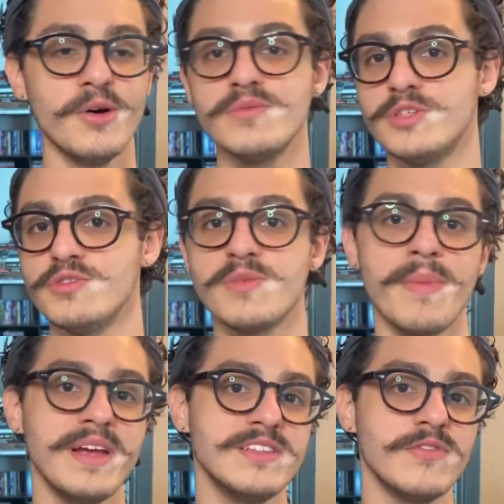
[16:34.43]
do some
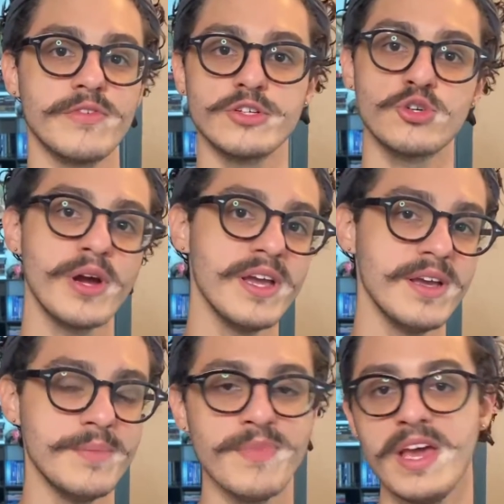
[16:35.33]
painting for
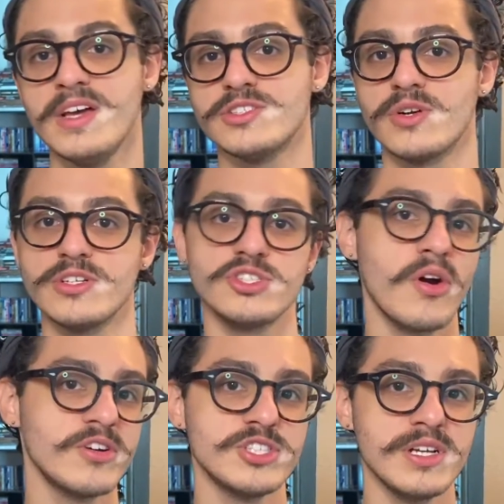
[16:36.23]
trade, start
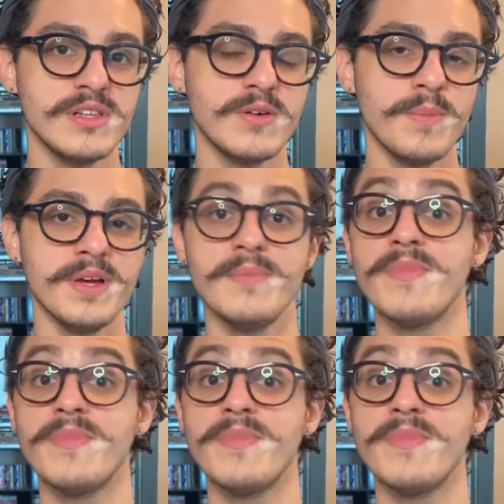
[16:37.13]
charging a little bit.